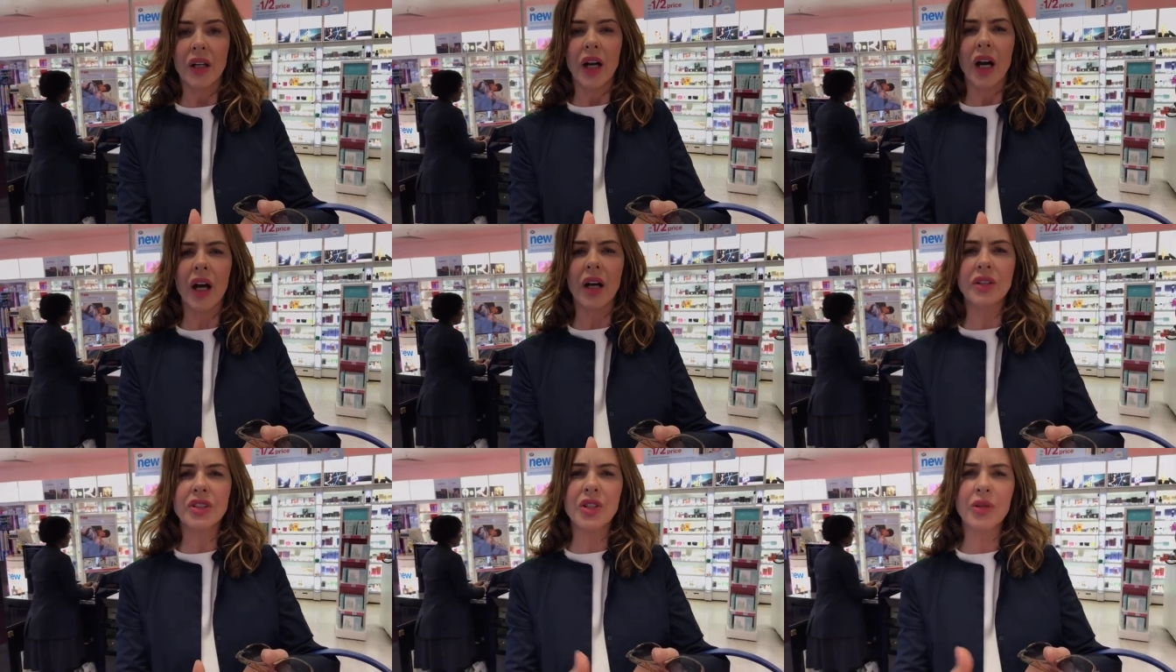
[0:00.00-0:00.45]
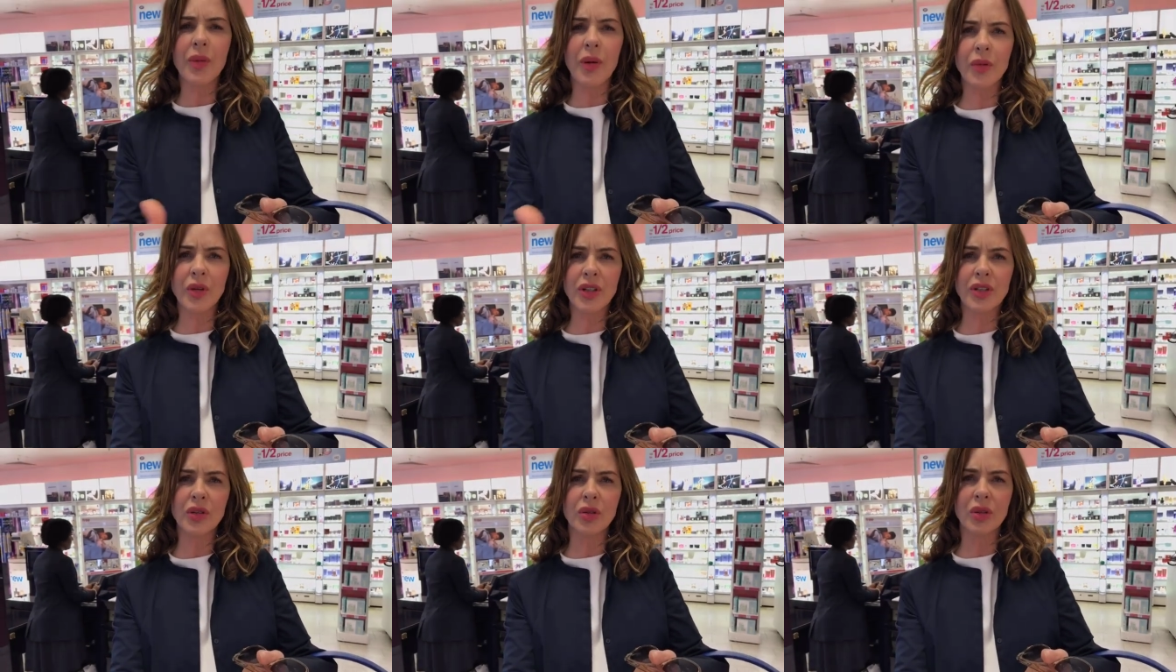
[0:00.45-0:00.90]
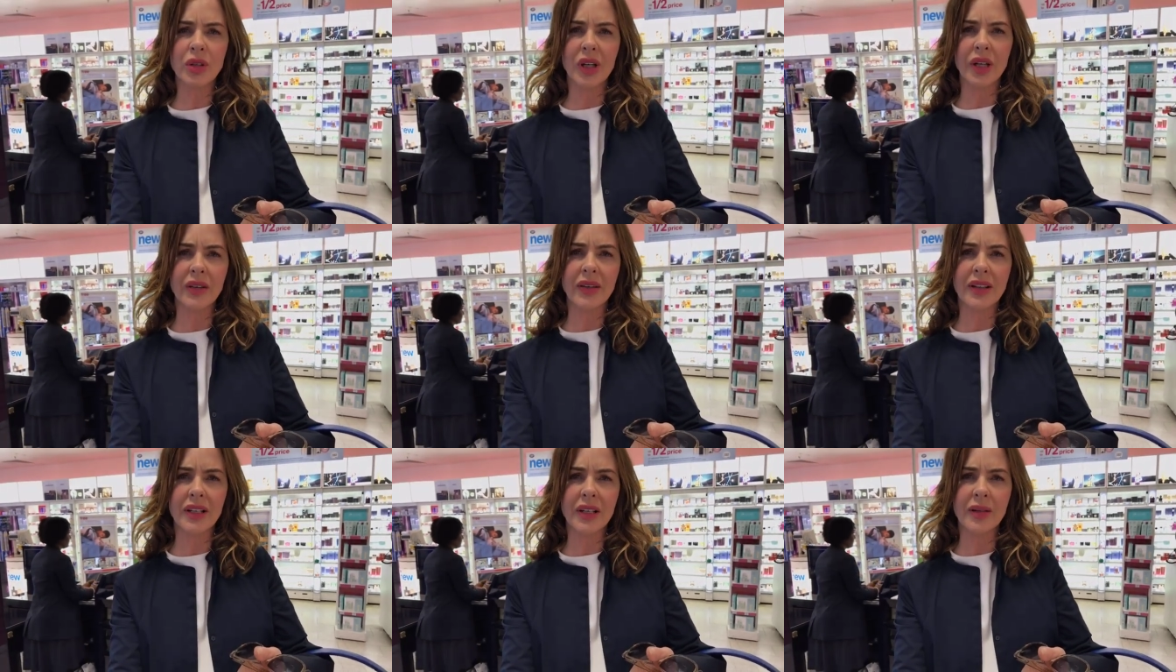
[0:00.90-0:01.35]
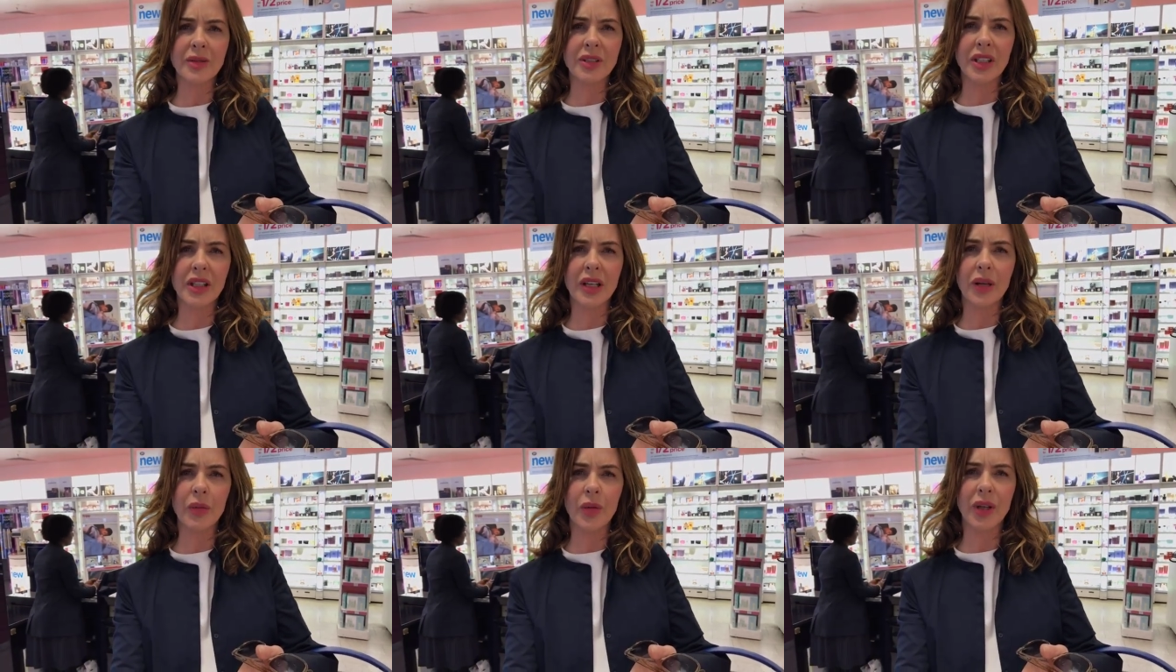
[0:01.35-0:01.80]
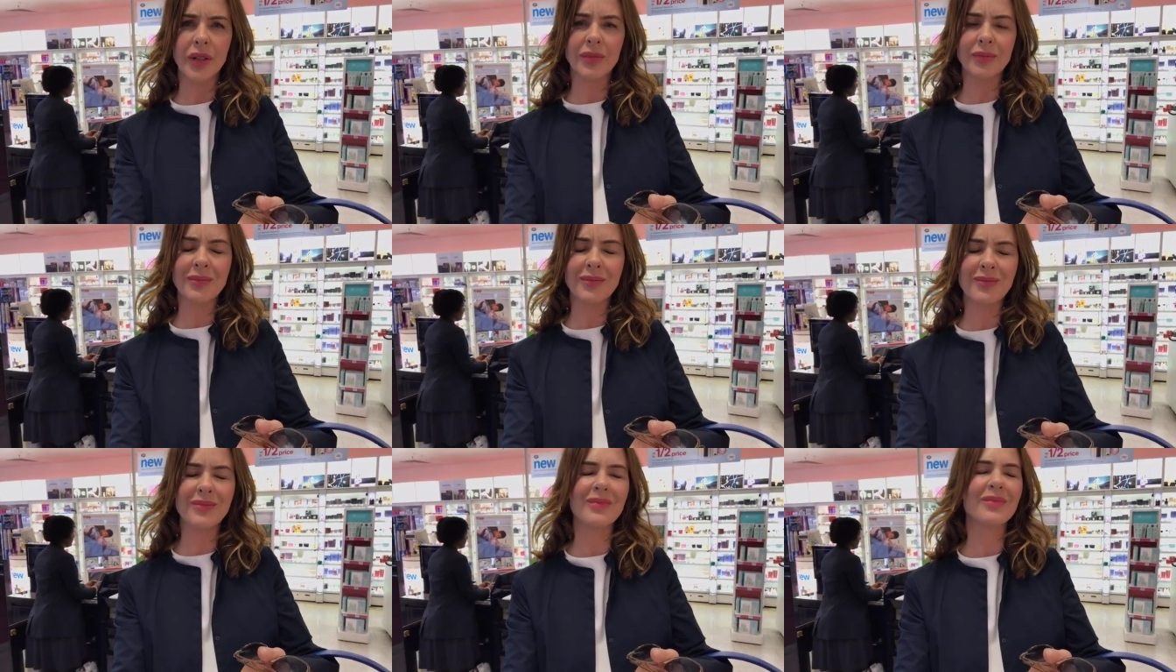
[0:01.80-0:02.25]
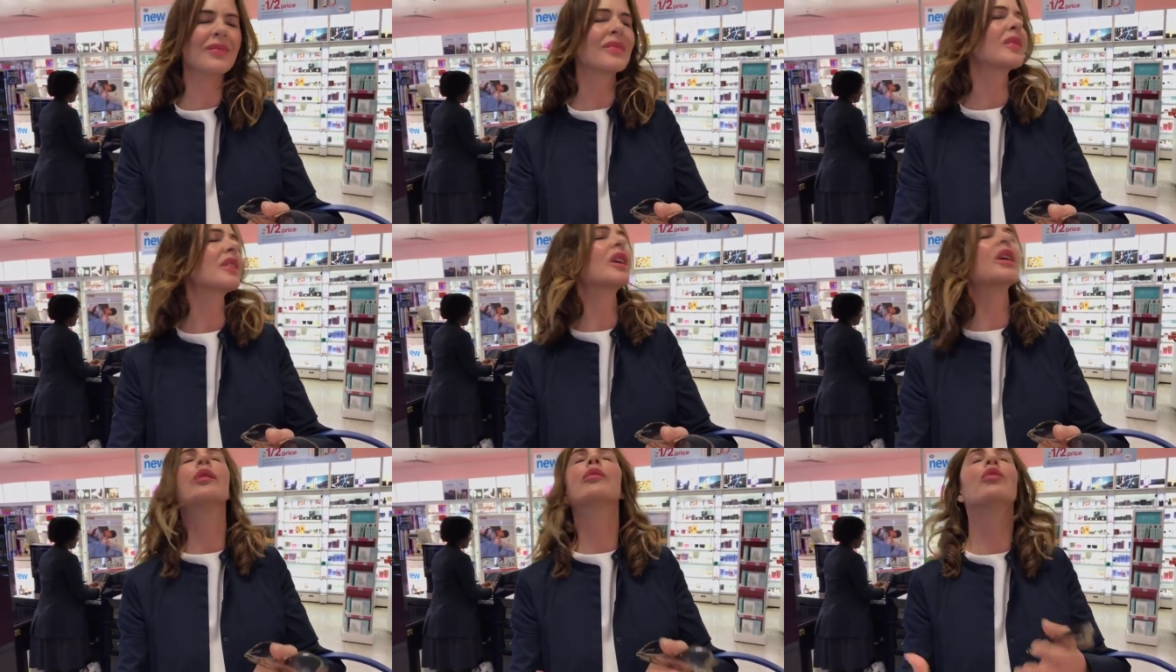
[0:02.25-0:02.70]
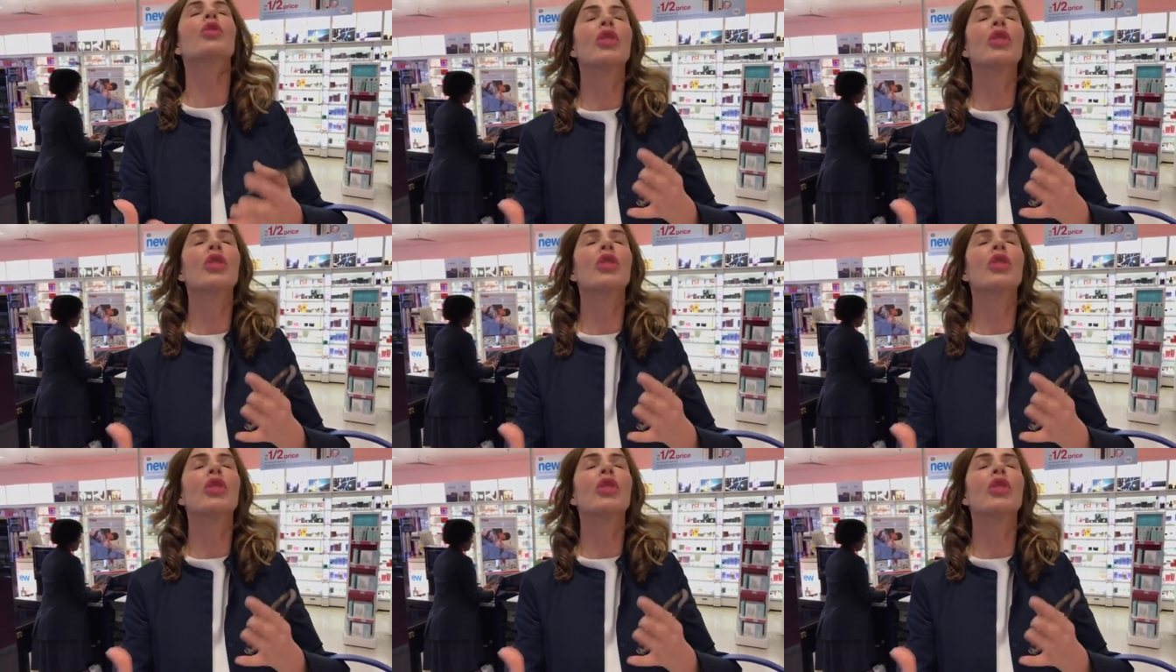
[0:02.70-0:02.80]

Uh, do you remember what it's called, Chloe? The Lipstick Queen one? Morning Sunshine.